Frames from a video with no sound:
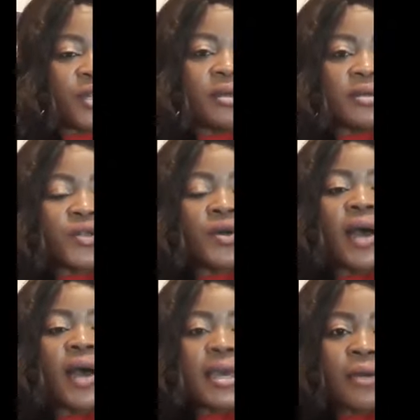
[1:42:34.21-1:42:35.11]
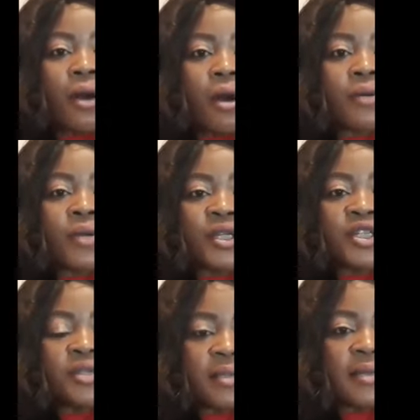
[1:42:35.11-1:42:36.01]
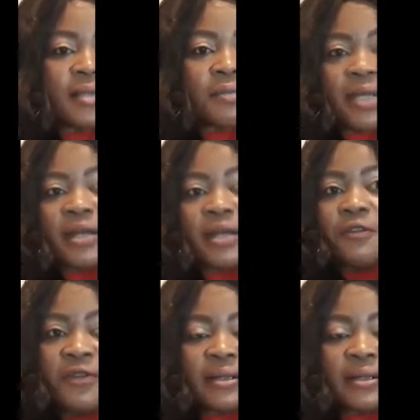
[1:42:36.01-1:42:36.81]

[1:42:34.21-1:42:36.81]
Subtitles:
So I encourage this as a matter of fact,